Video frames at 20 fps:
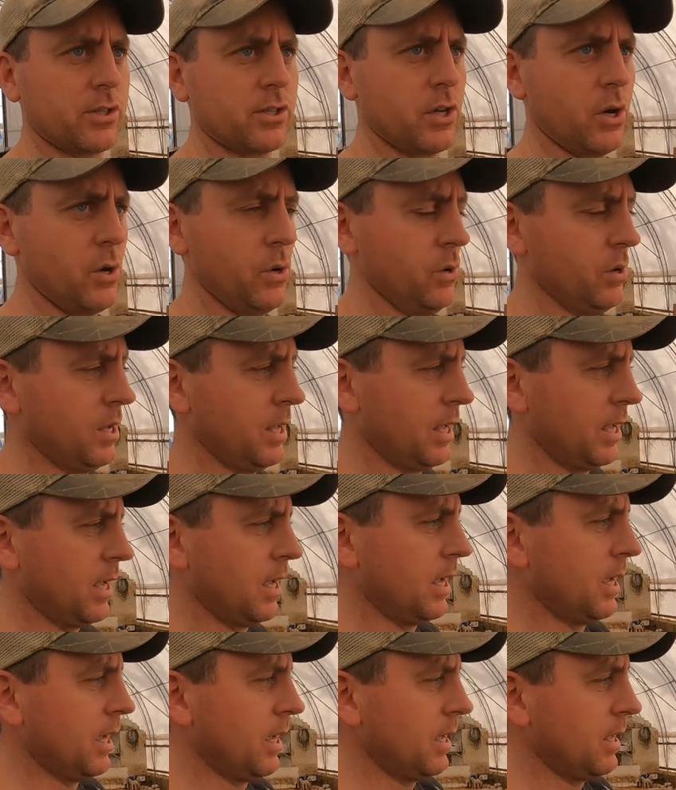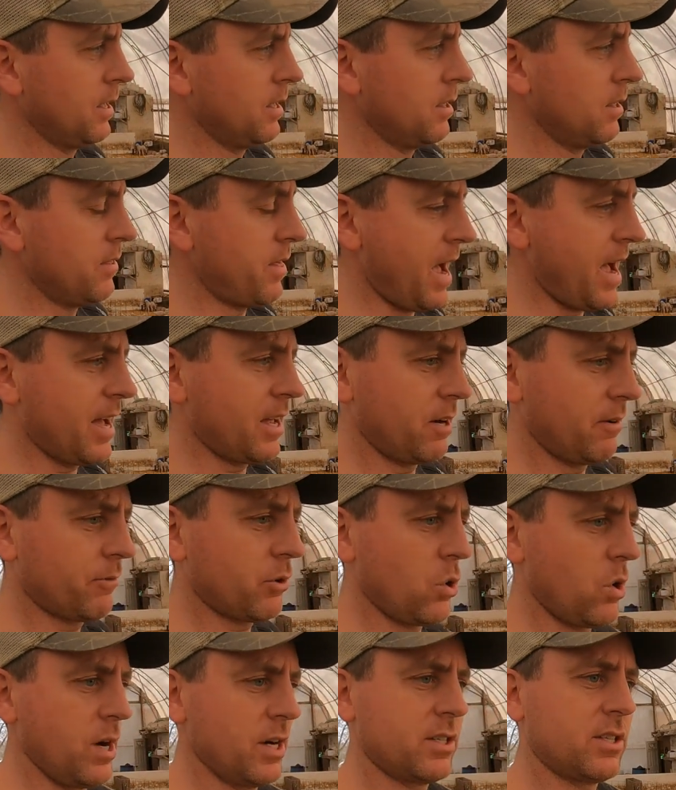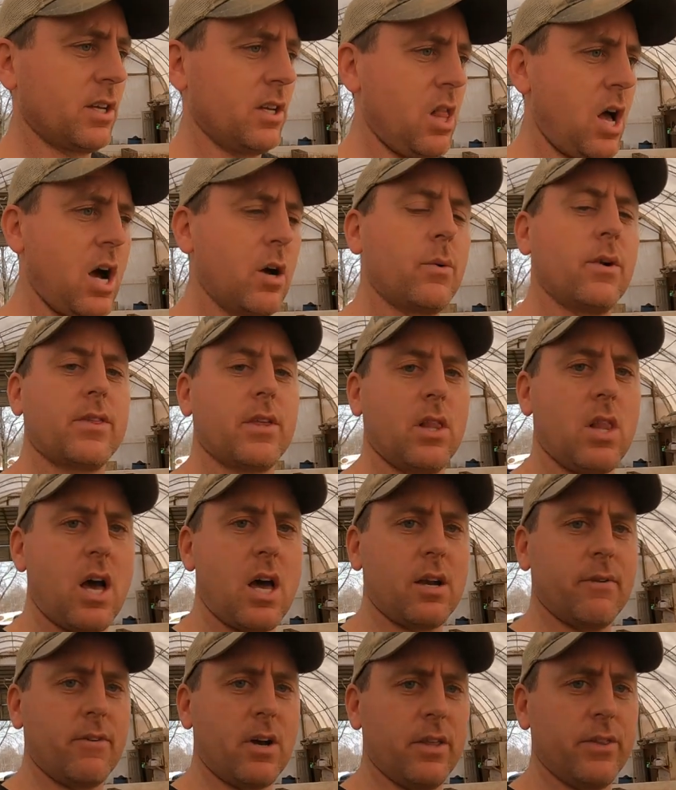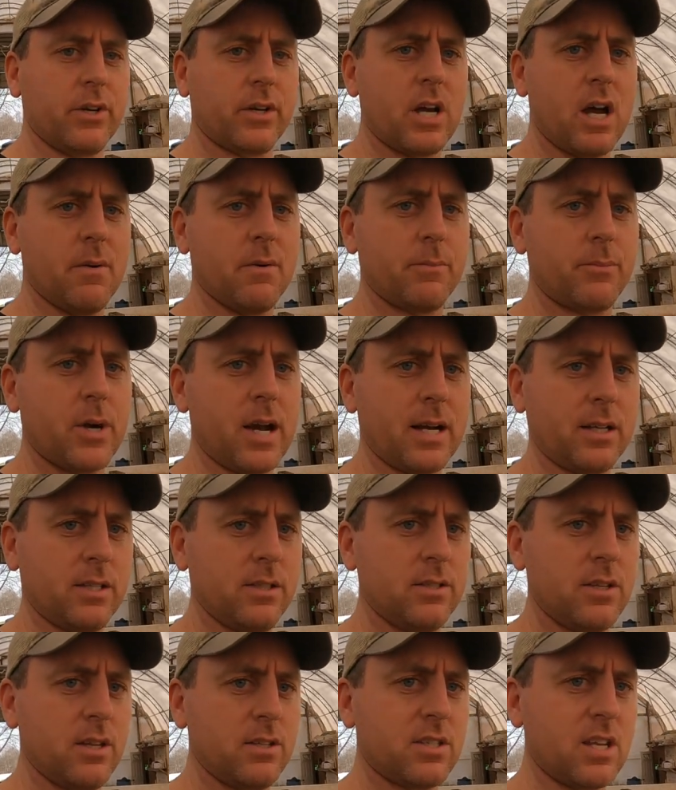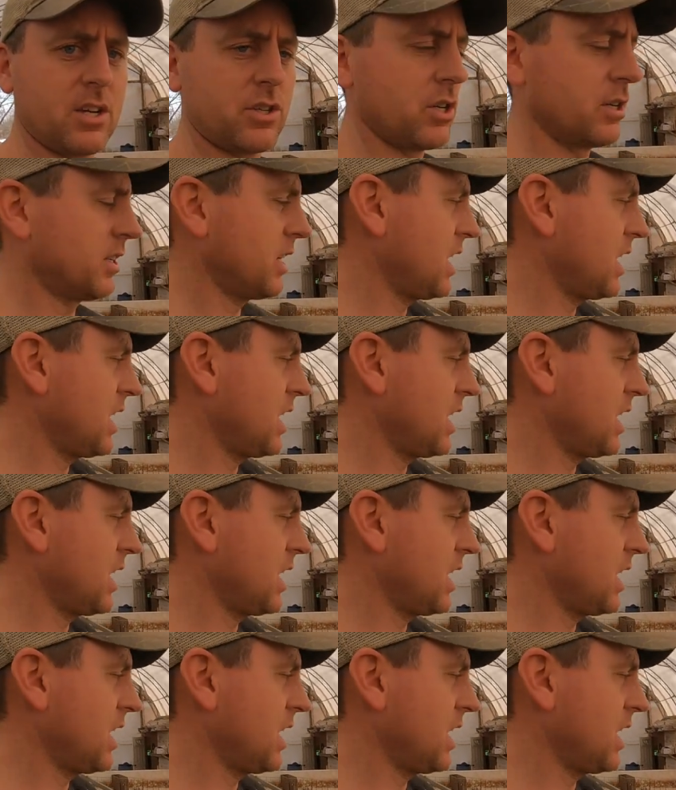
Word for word: So that, of course, along with a lot of other common practices such